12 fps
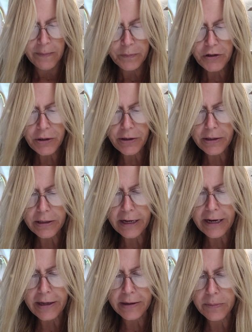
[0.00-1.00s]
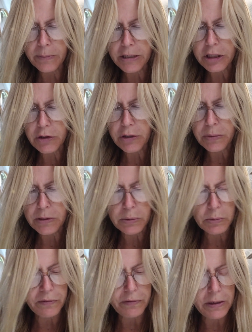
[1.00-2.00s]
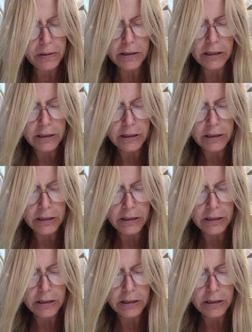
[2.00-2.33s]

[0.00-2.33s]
During the night, the mystery was revealed to